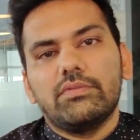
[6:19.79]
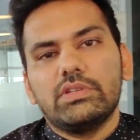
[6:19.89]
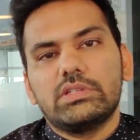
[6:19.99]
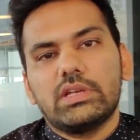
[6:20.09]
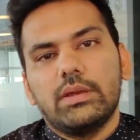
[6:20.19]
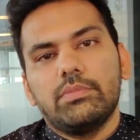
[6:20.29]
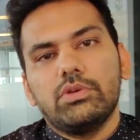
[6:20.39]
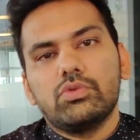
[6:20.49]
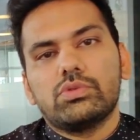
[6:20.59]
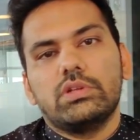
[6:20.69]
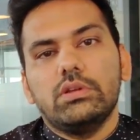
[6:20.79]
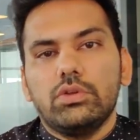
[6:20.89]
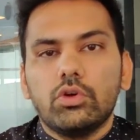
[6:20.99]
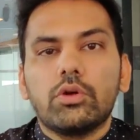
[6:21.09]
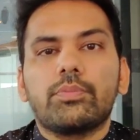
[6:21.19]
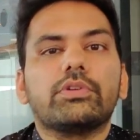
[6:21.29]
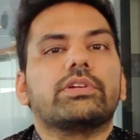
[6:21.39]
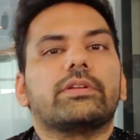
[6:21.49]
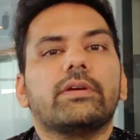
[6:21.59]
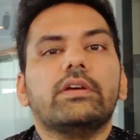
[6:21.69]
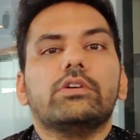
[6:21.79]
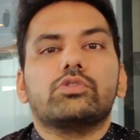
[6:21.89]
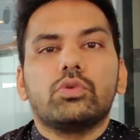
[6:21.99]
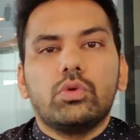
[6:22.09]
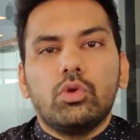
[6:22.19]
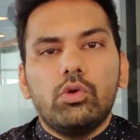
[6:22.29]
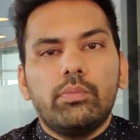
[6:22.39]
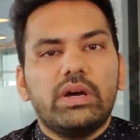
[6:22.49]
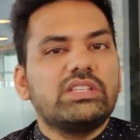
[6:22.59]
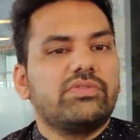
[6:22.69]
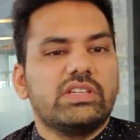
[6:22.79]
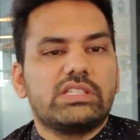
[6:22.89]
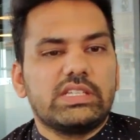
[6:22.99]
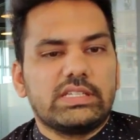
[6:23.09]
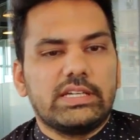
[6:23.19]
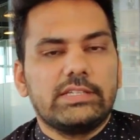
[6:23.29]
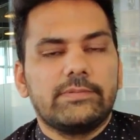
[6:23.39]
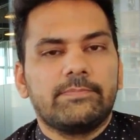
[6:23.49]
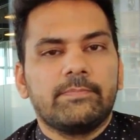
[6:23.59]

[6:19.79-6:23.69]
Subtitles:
which can be used in your project. So no much wastage, guys.